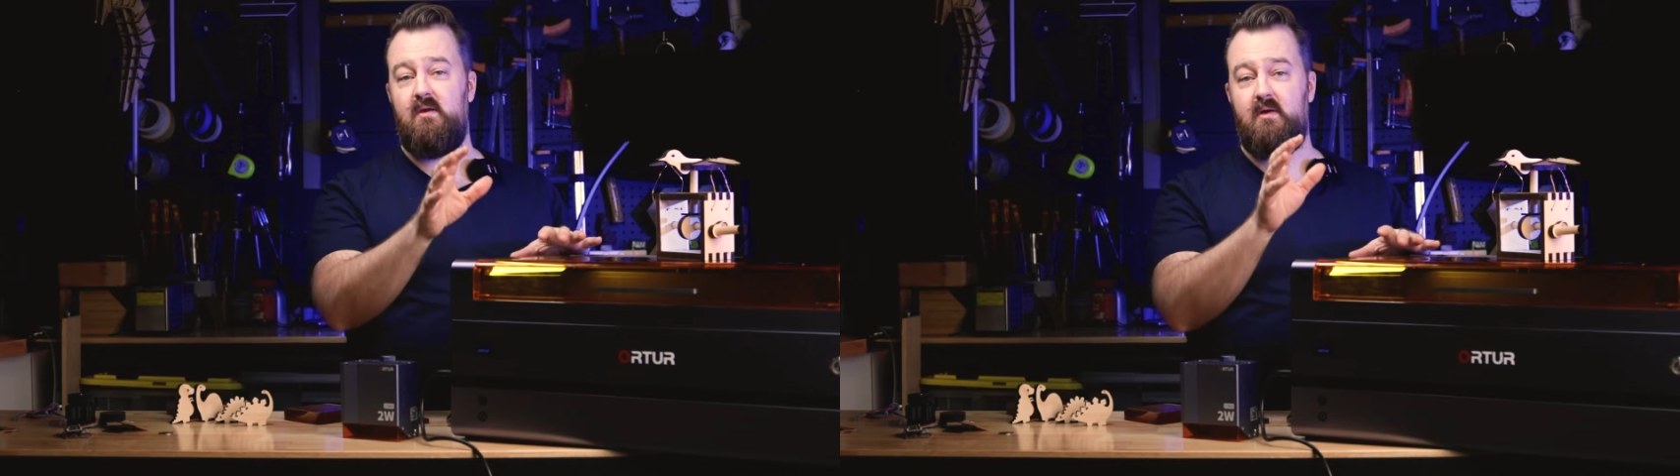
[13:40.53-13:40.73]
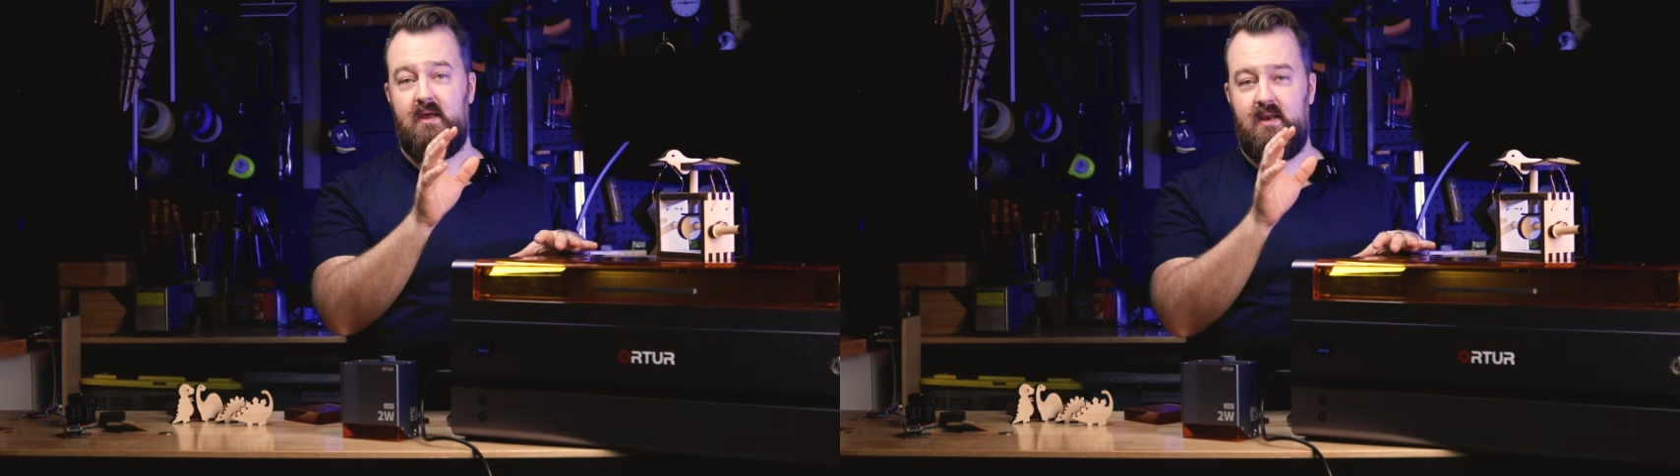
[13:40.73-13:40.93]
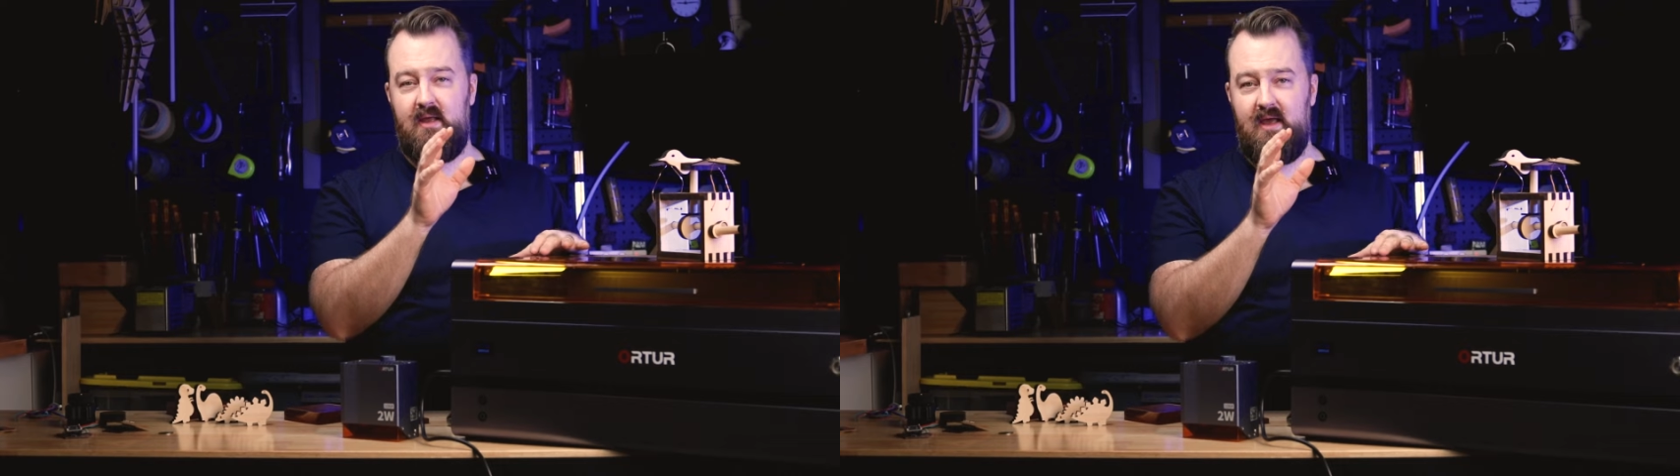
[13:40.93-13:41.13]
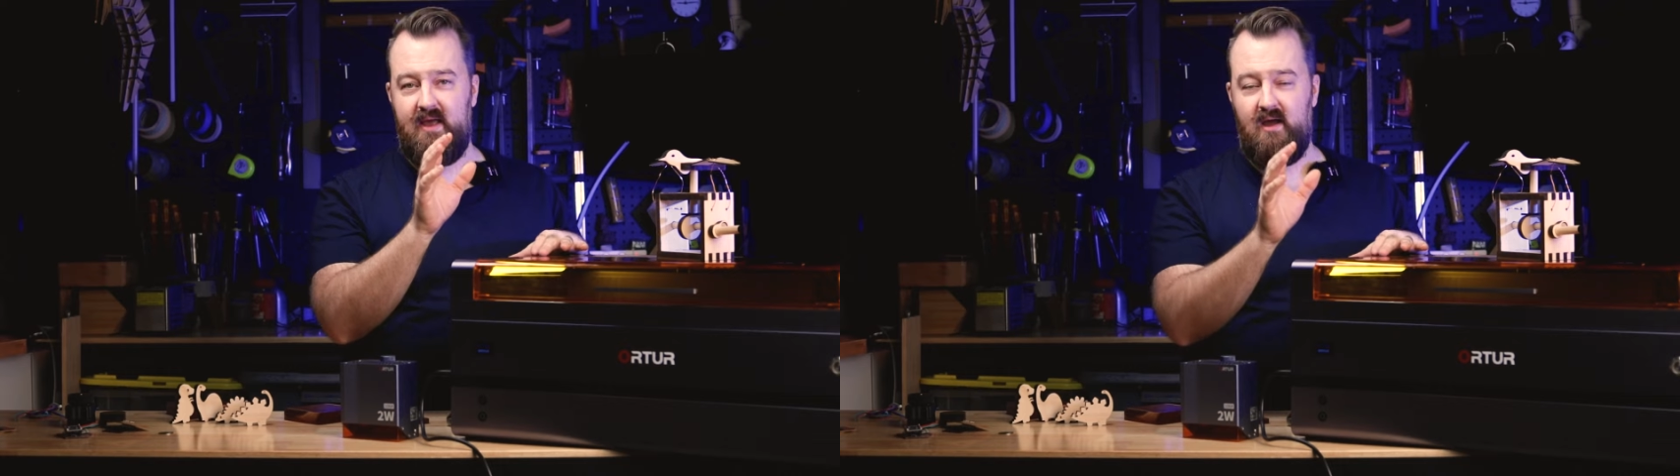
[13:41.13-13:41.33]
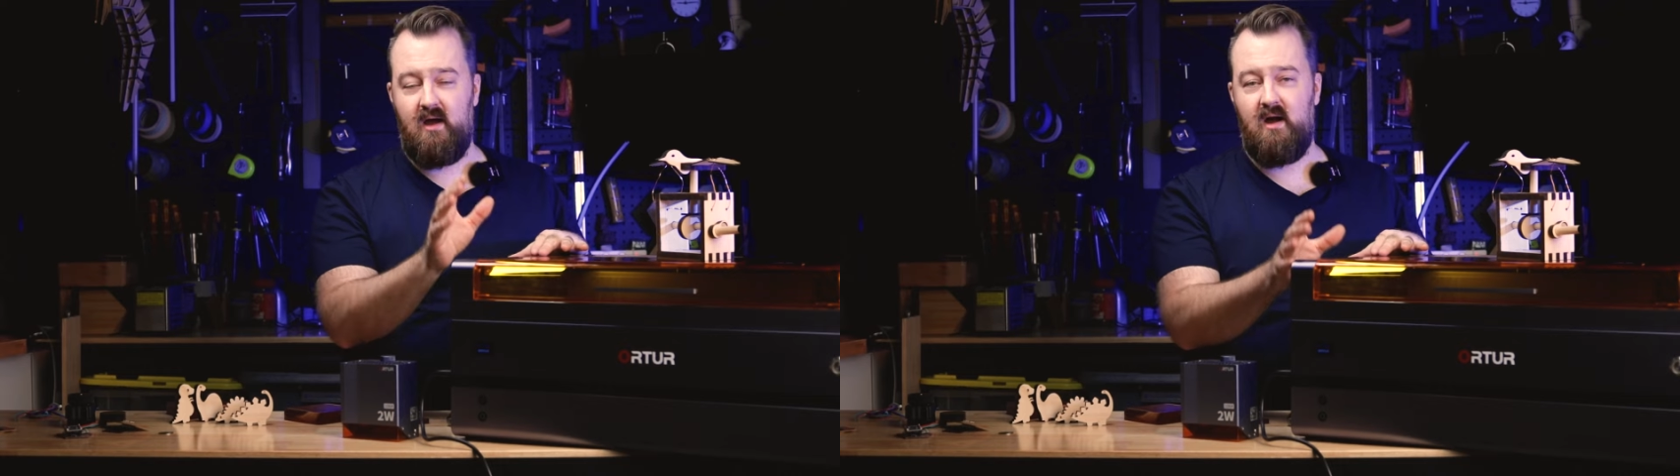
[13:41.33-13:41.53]
you're getting
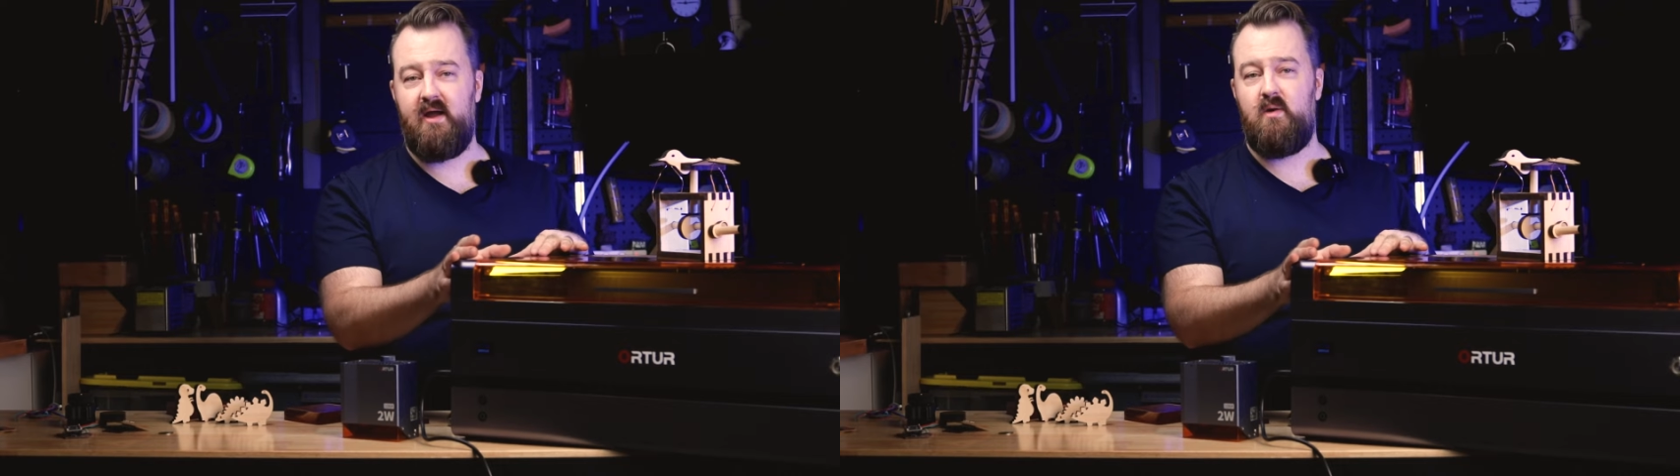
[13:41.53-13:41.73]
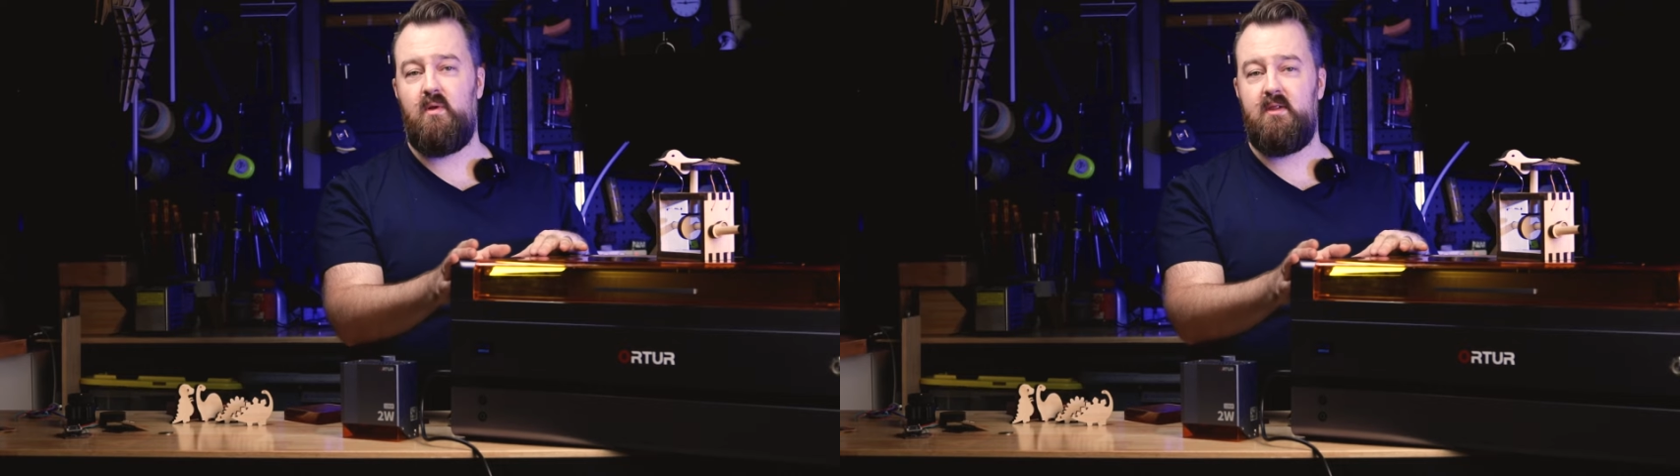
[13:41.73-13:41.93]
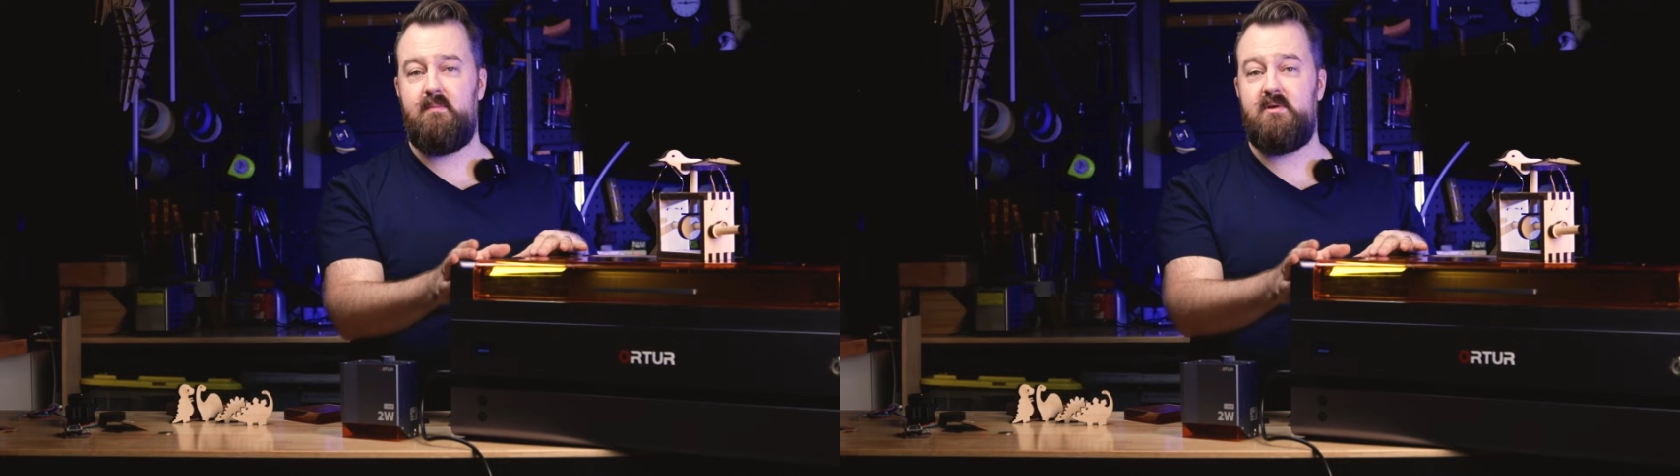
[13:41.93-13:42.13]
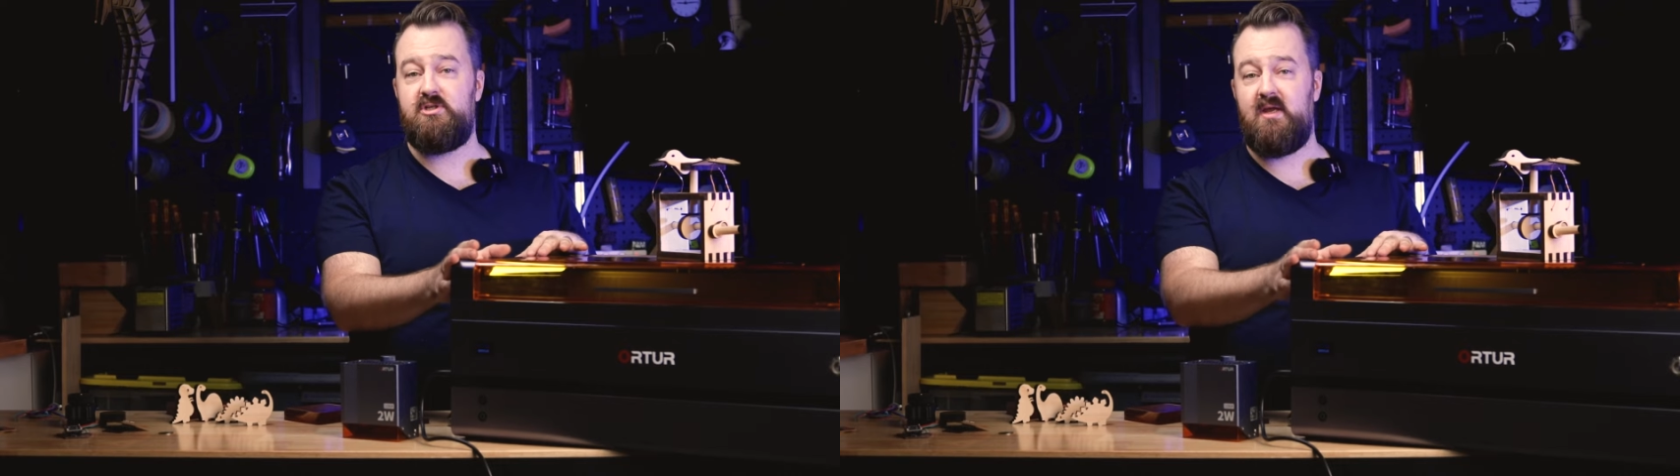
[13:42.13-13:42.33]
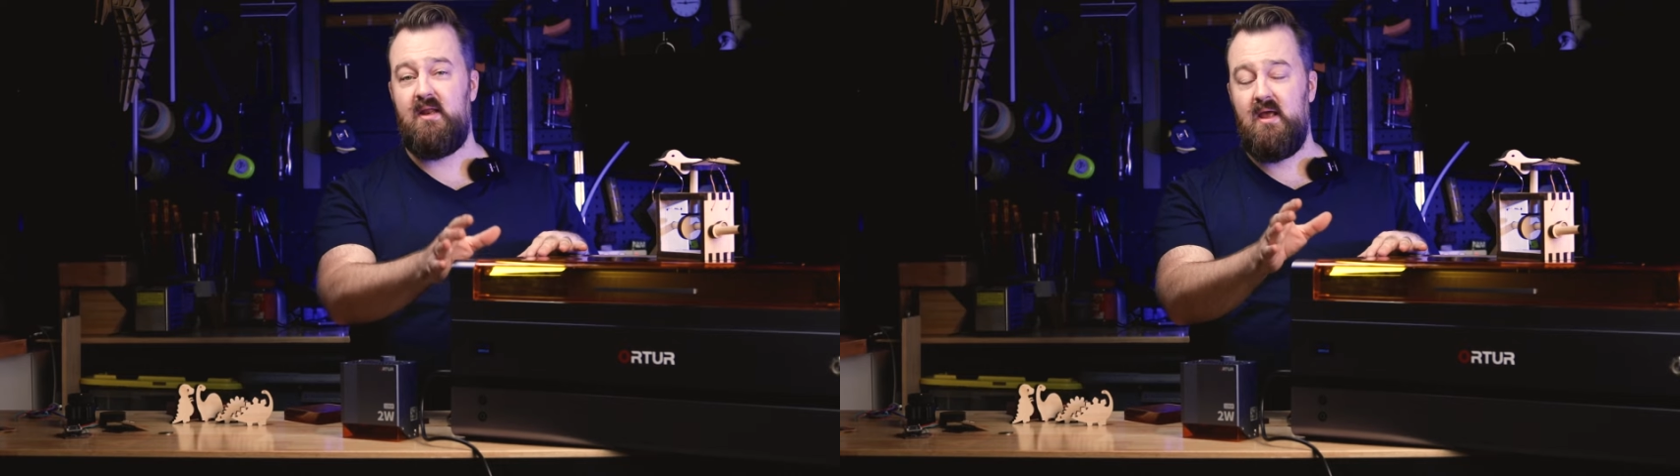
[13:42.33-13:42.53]
a high quality
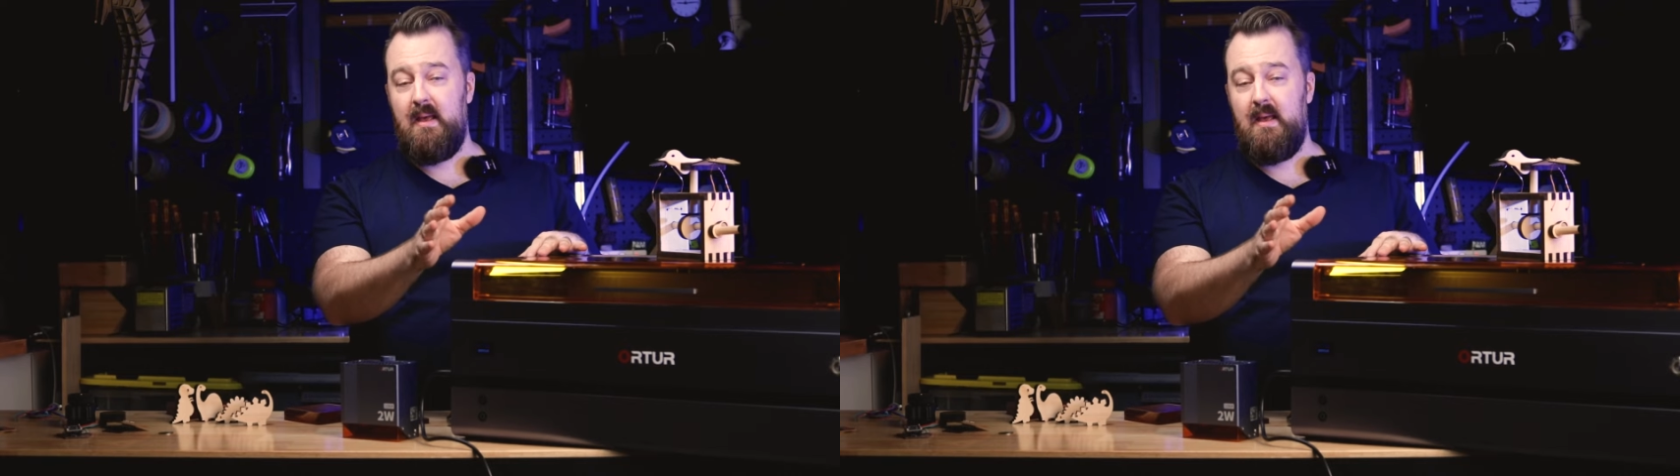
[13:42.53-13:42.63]
machine,